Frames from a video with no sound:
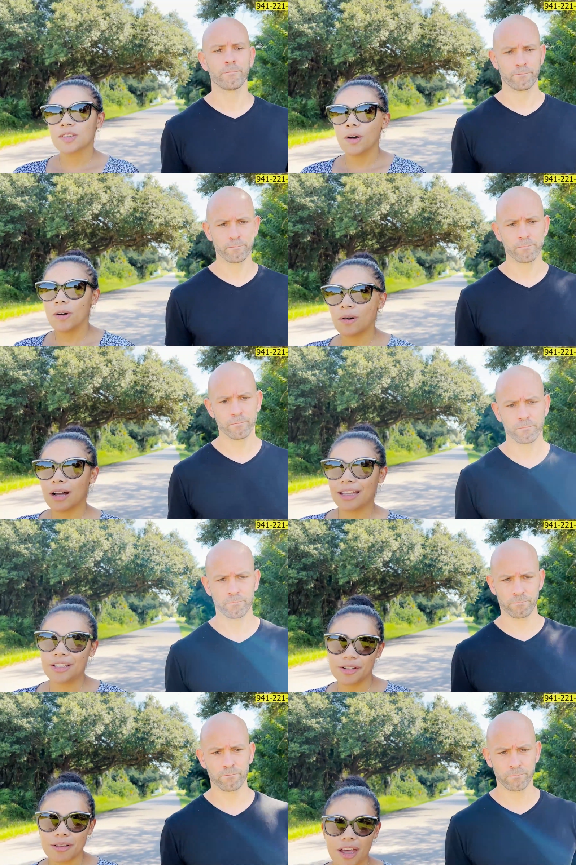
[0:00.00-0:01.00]
Speaker 1: So
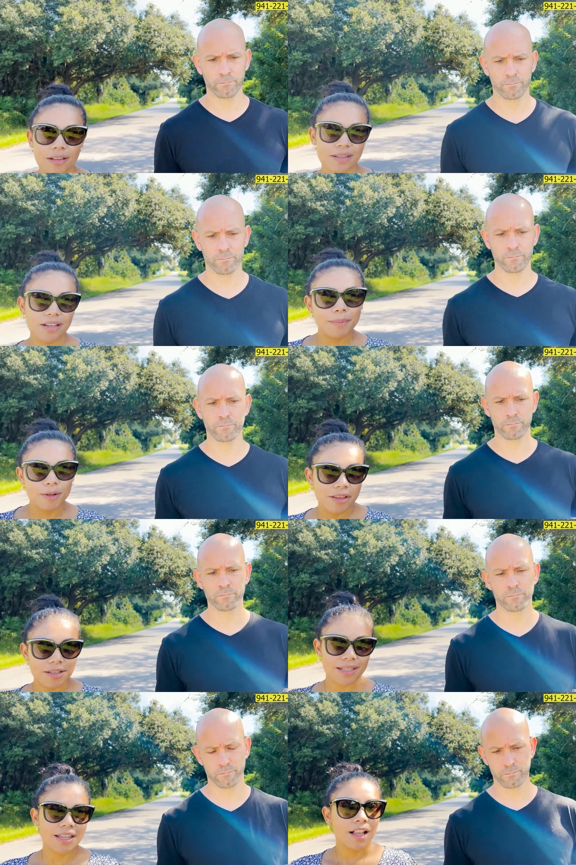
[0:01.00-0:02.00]
another thousand, couple
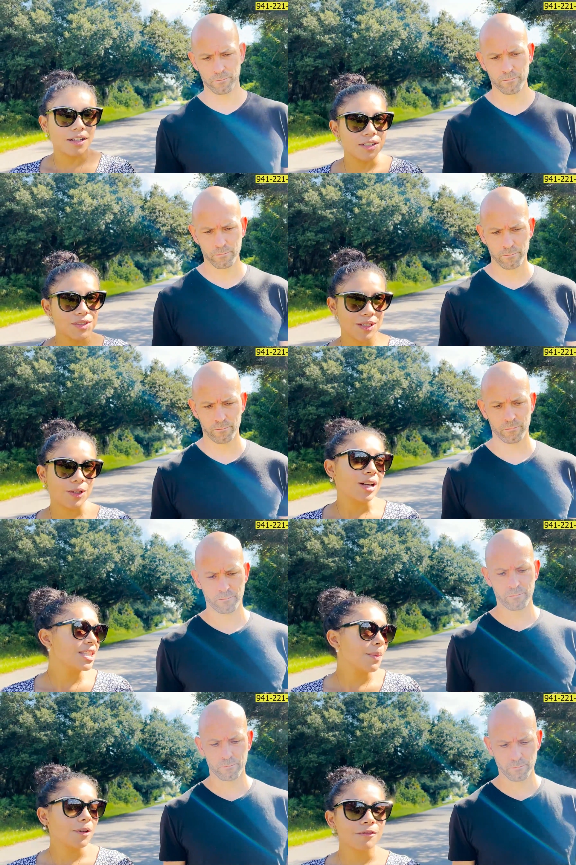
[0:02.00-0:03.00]
thousand dollars, you know, on
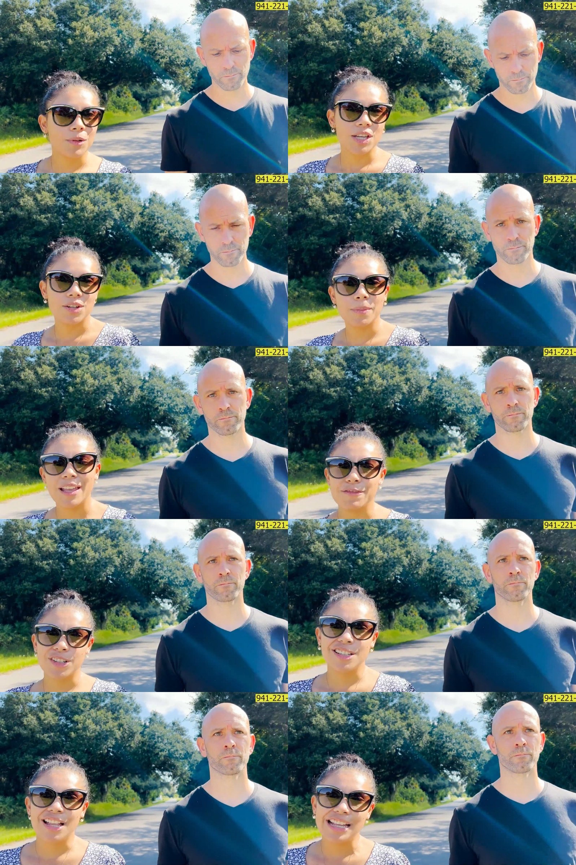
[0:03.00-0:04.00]
top of what you're paying
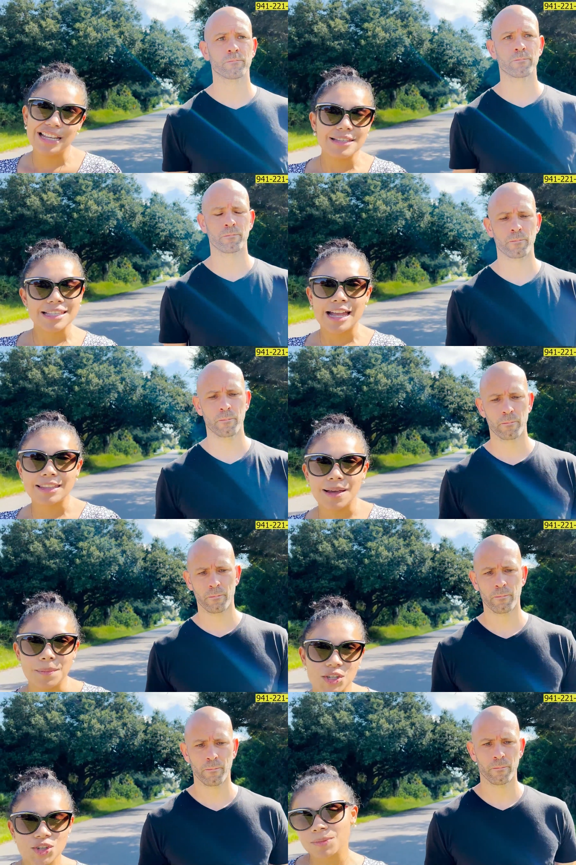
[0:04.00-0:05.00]
for the lot, it's not that
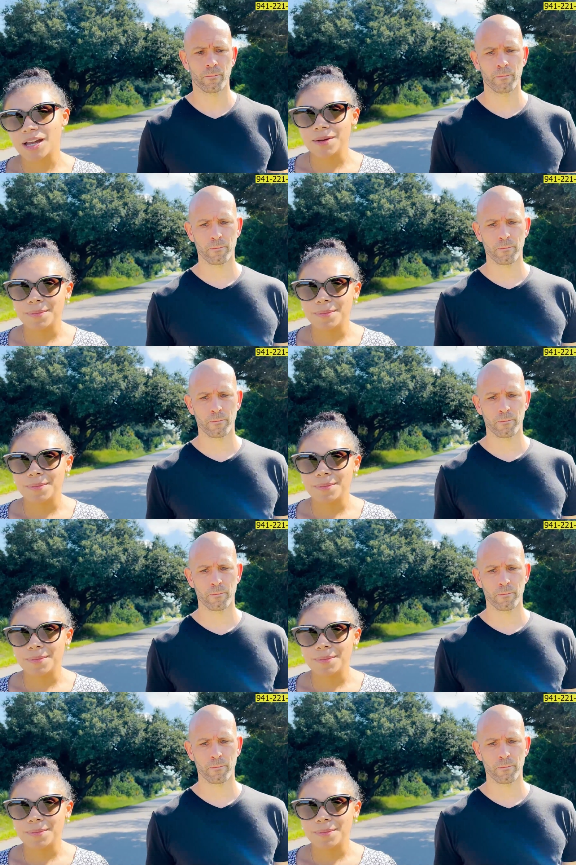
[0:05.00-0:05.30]
much in my